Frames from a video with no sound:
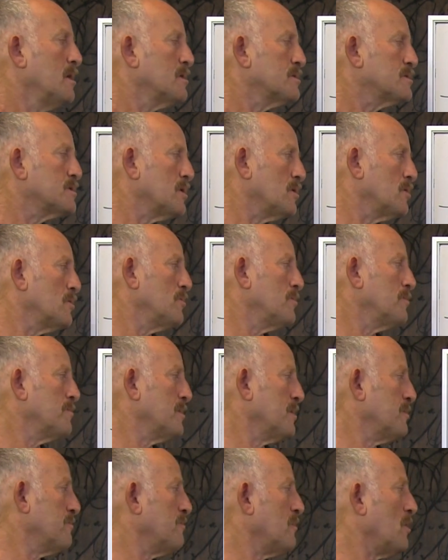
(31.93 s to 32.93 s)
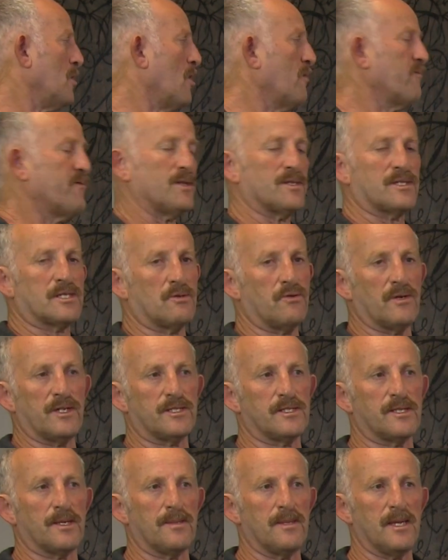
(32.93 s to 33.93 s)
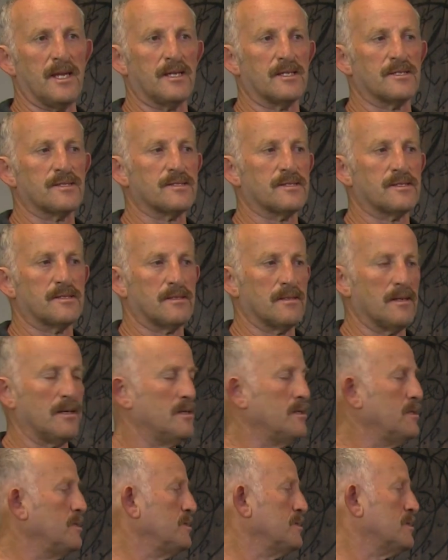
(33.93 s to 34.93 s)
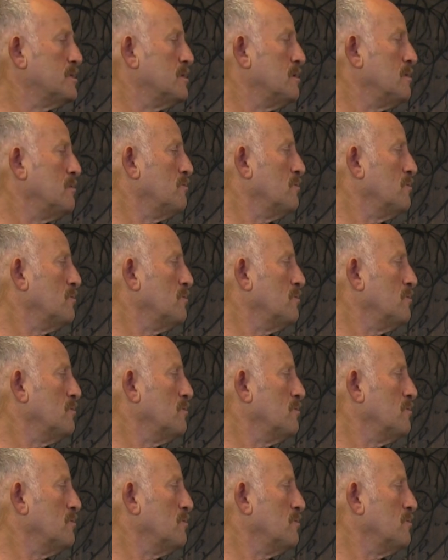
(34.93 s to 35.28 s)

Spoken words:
So the obvious question next is,